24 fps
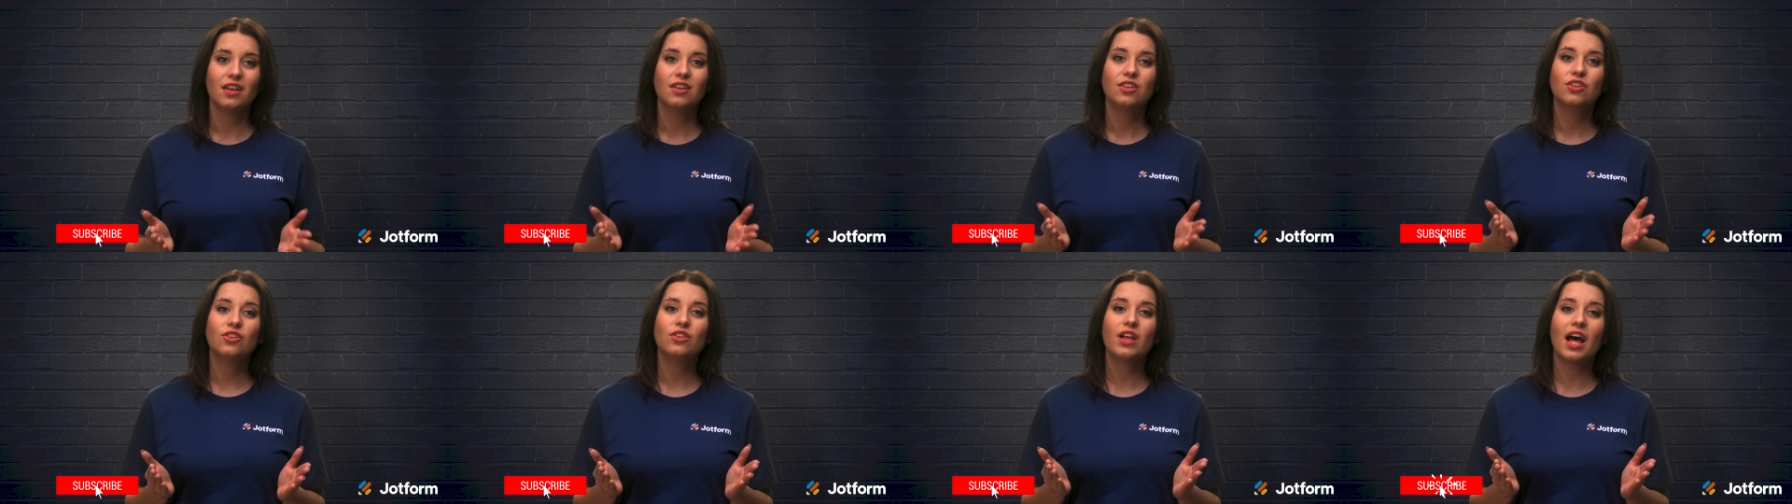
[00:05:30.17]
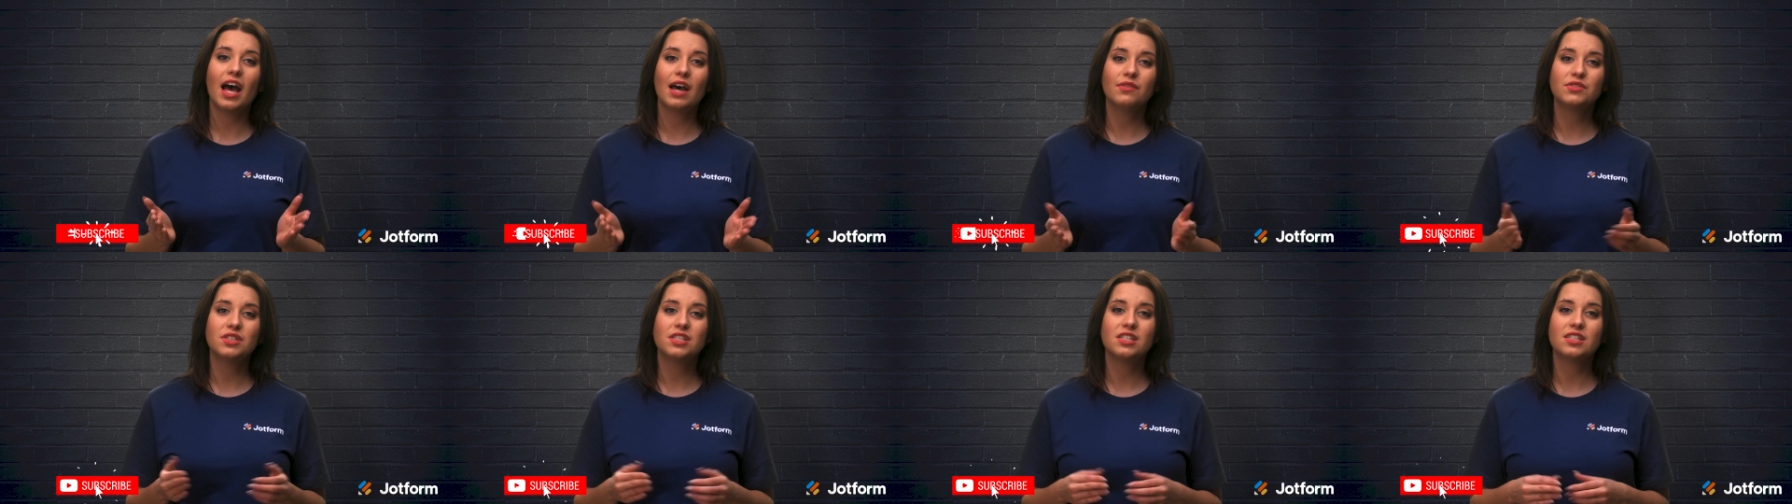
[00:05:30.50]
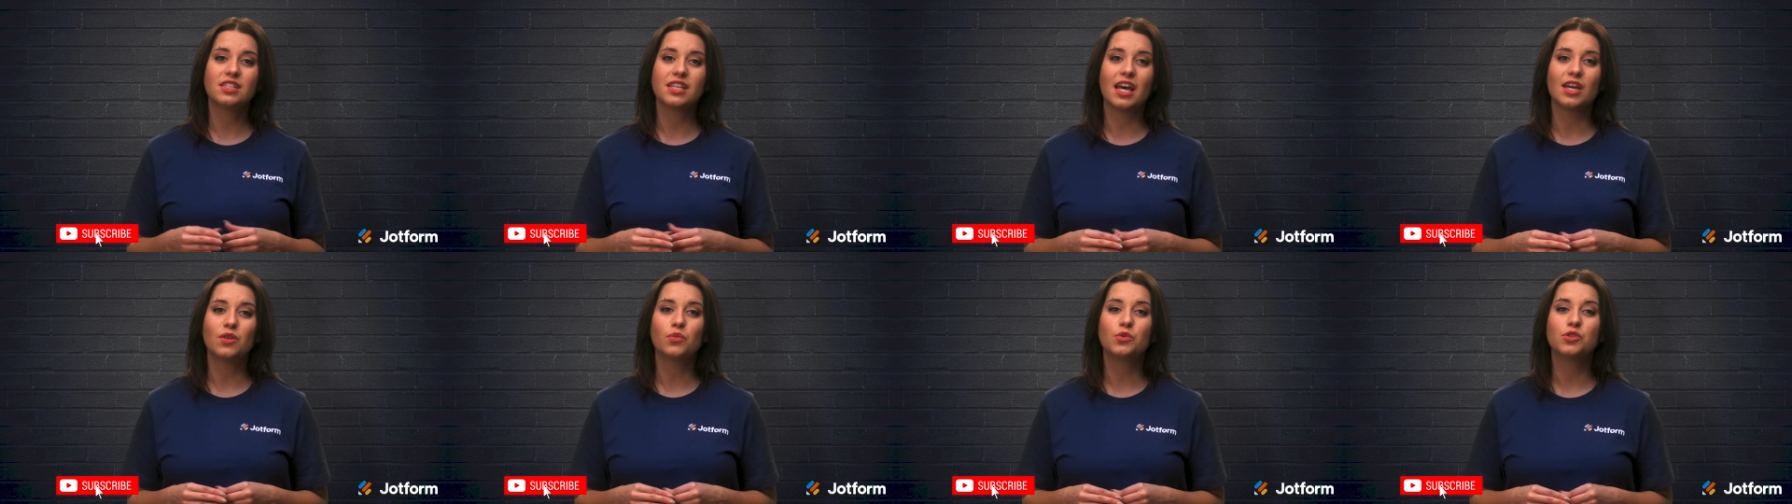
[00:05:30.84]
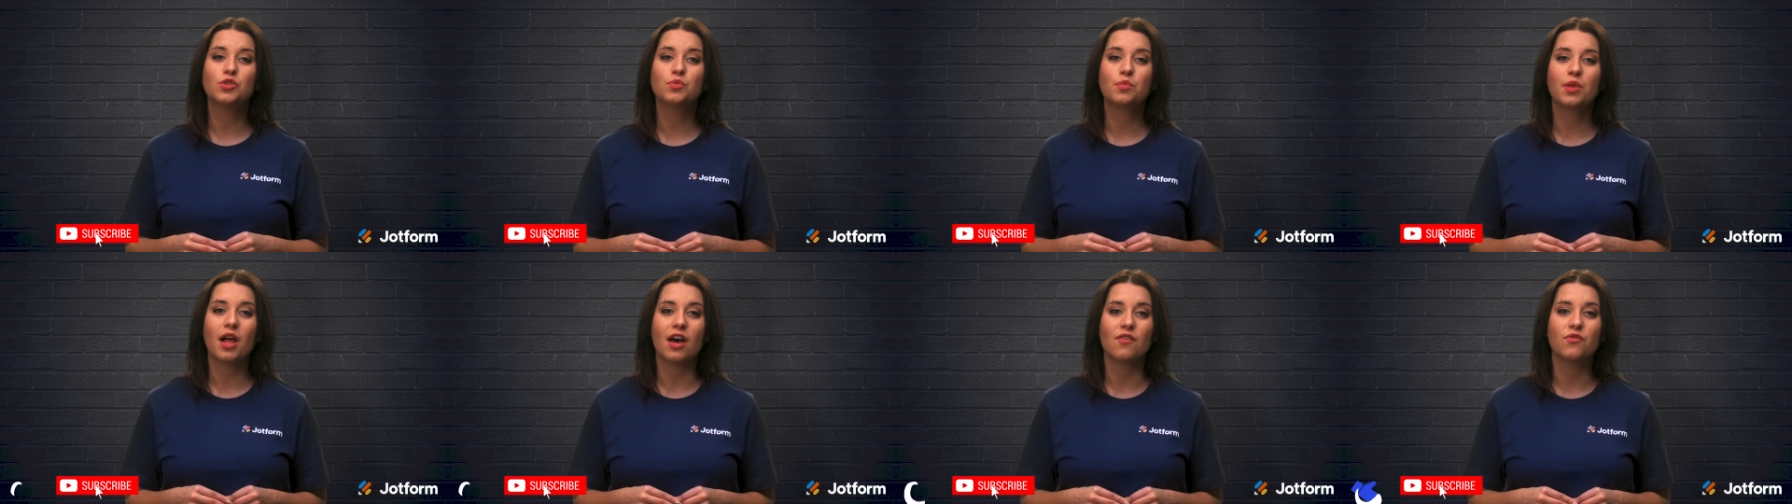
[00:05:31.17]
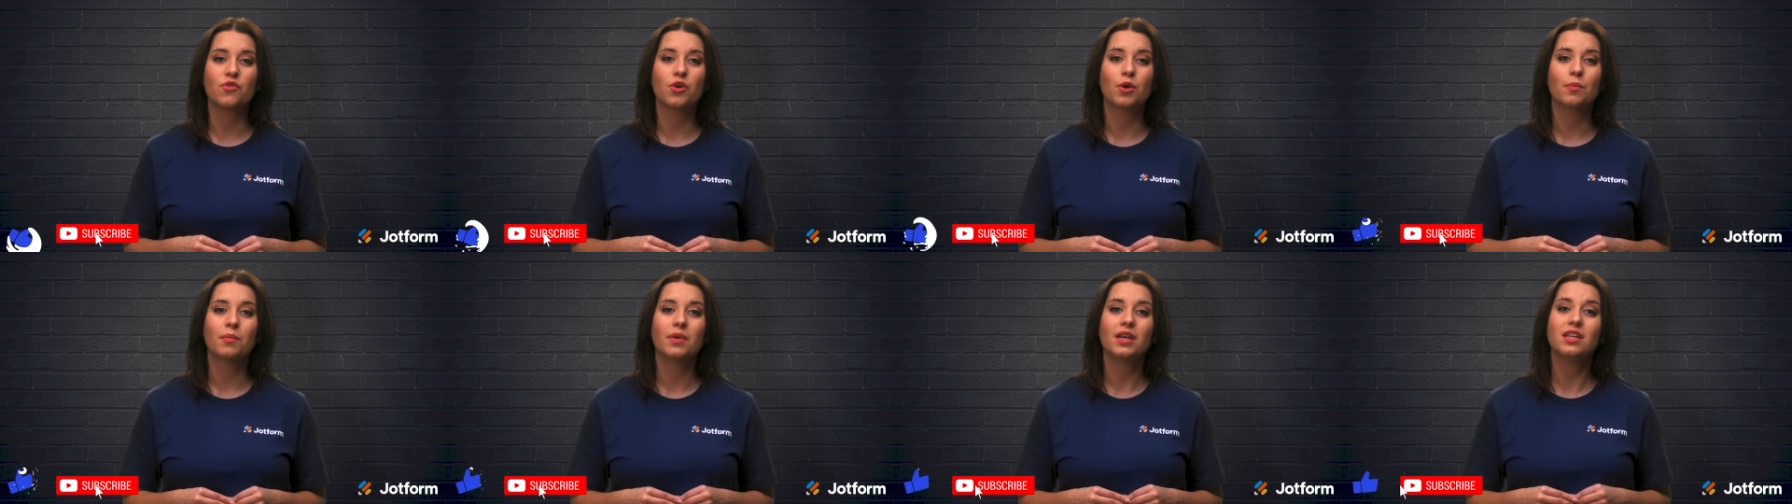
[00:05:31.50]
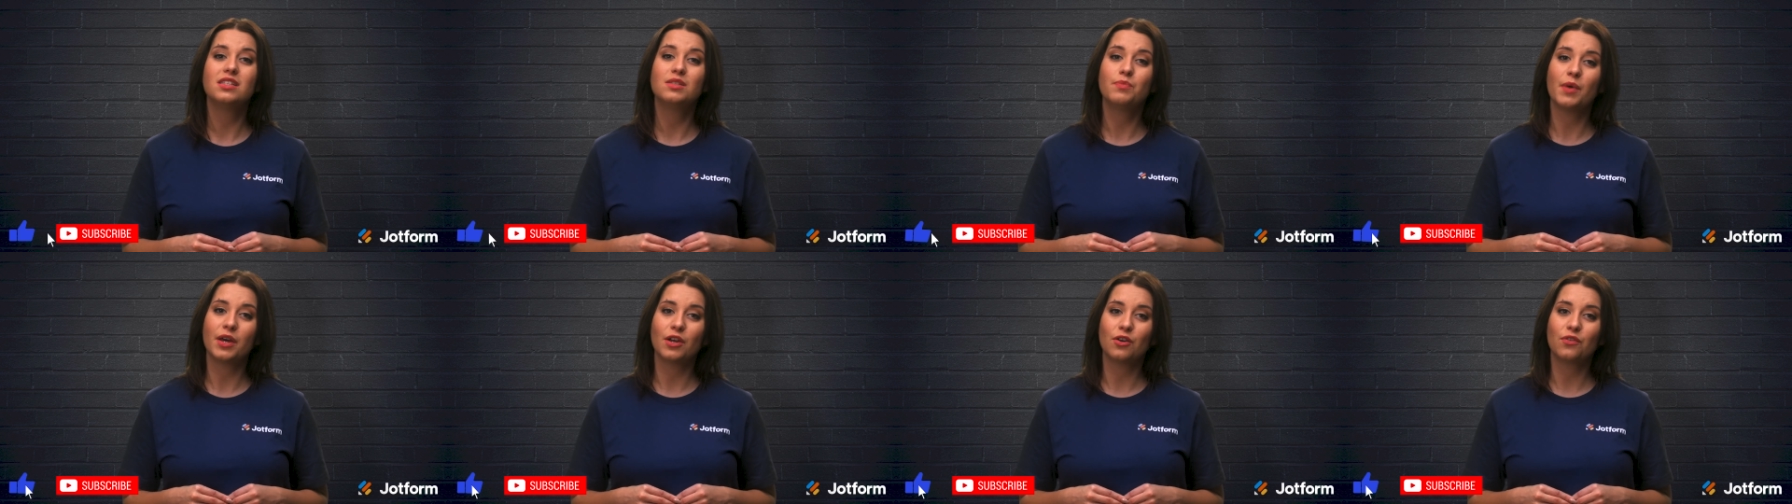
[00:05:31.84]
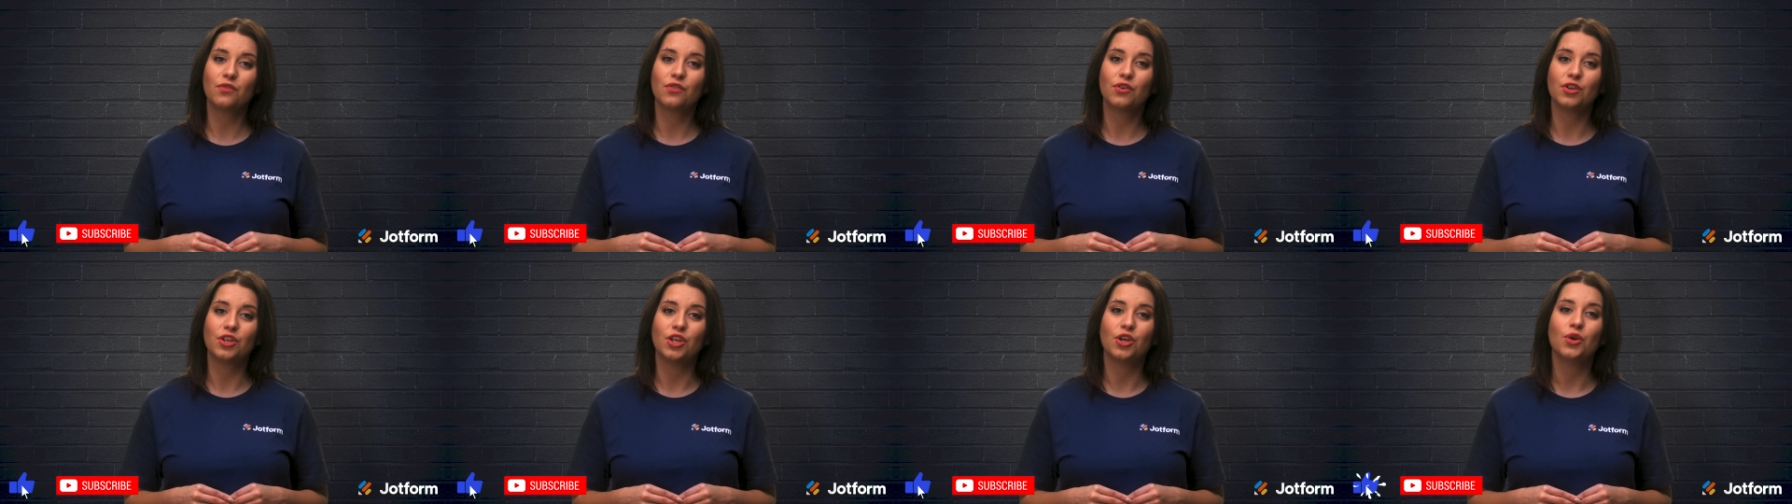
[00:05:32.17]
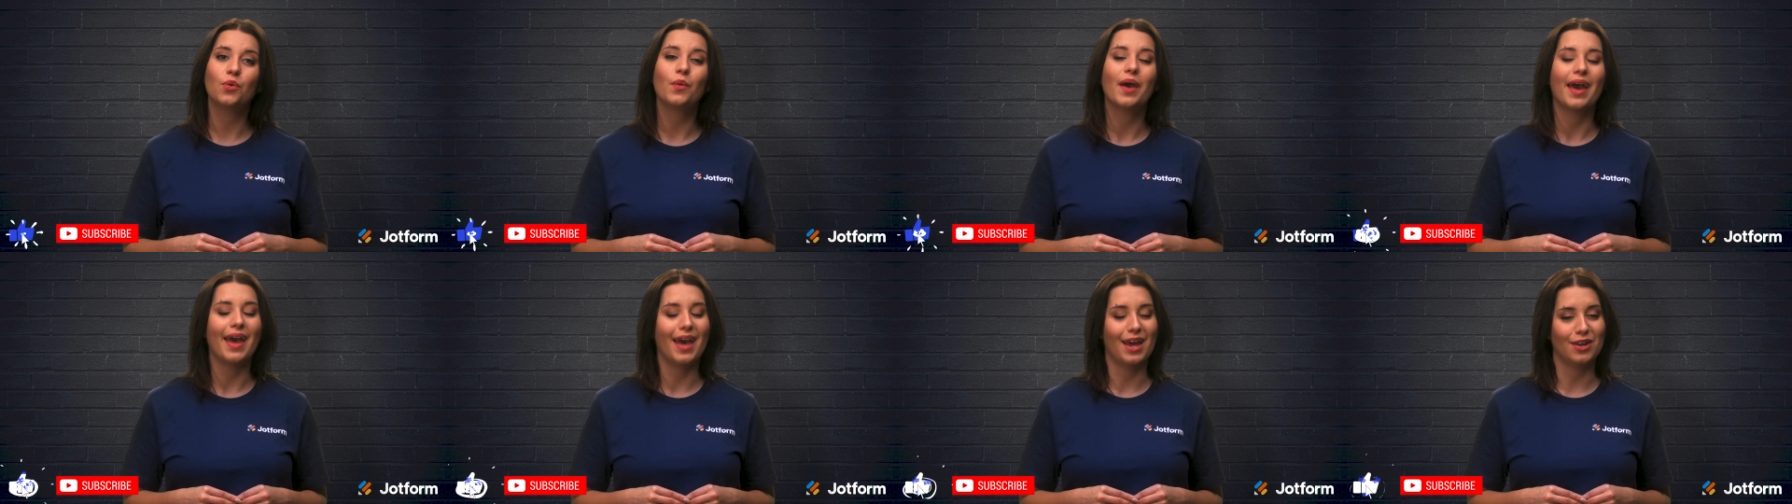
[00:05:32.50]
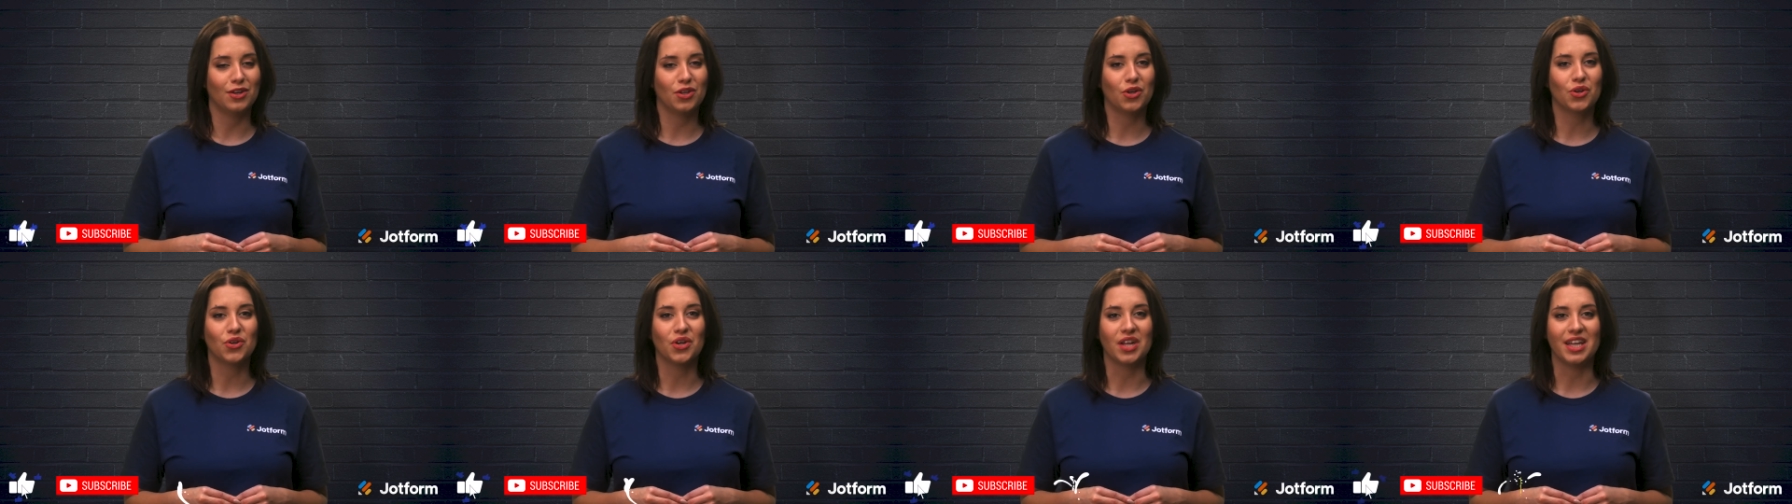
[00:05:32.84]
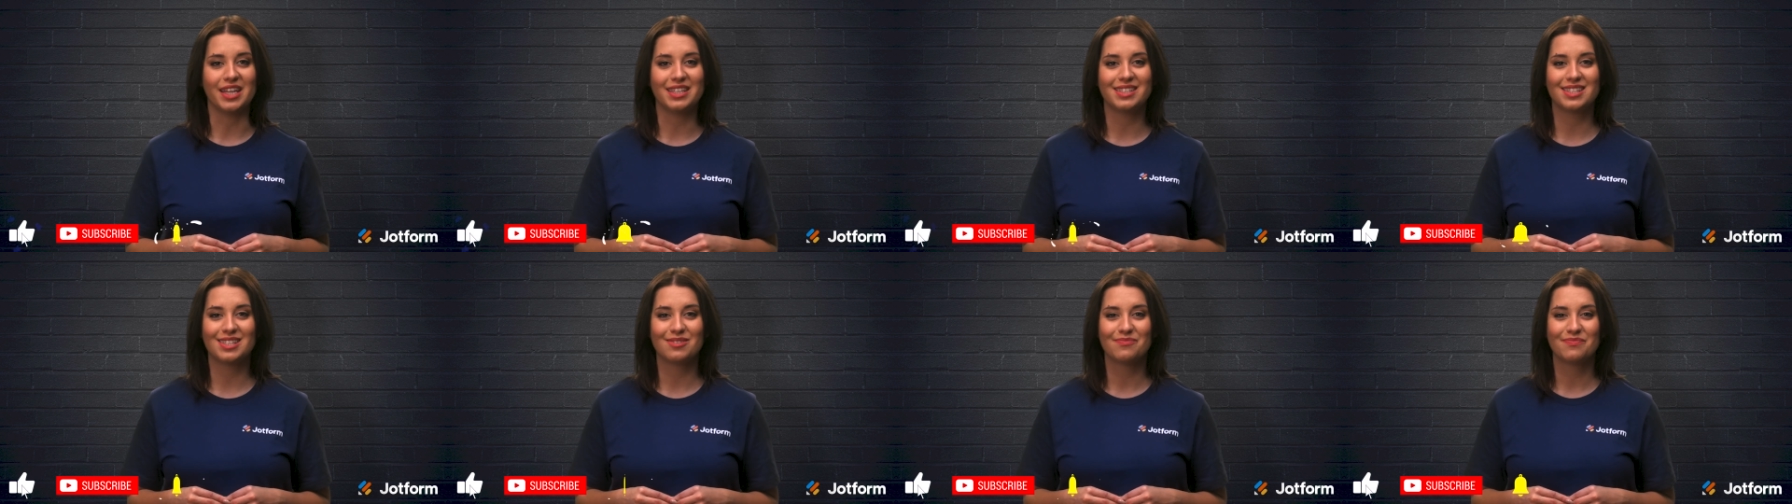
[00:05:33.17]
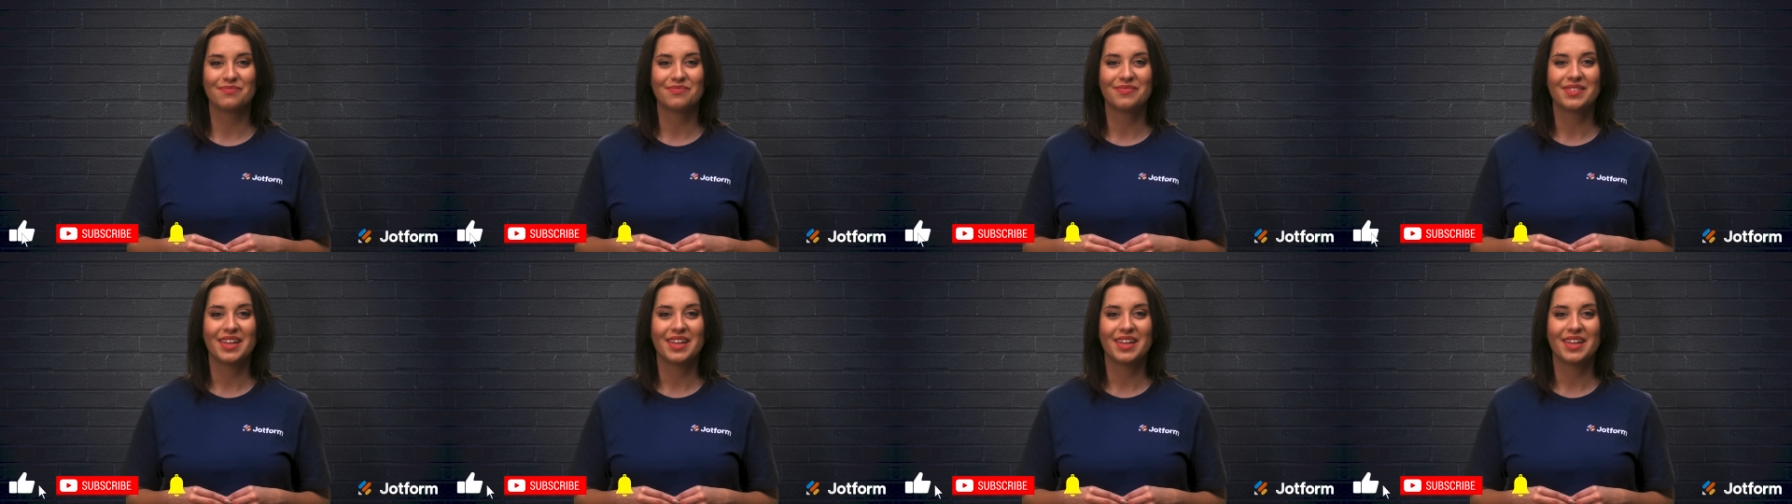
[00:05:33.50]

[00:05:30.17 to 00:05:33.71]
You'll have to decide which platform is better for you and your needs.